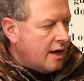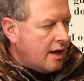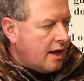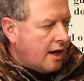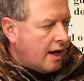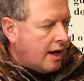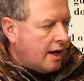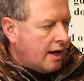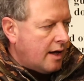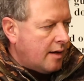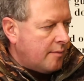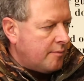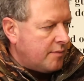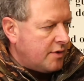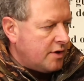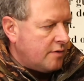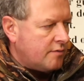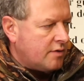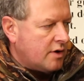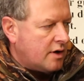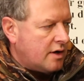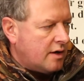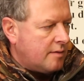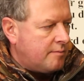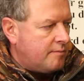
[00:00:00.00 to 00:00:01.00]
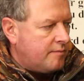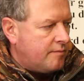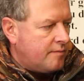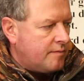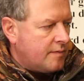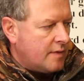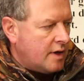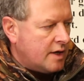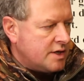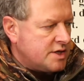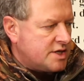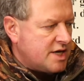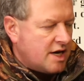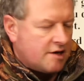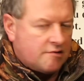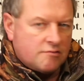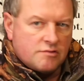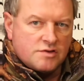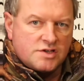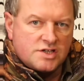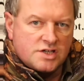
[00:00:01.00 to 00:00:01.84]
But you've got an integral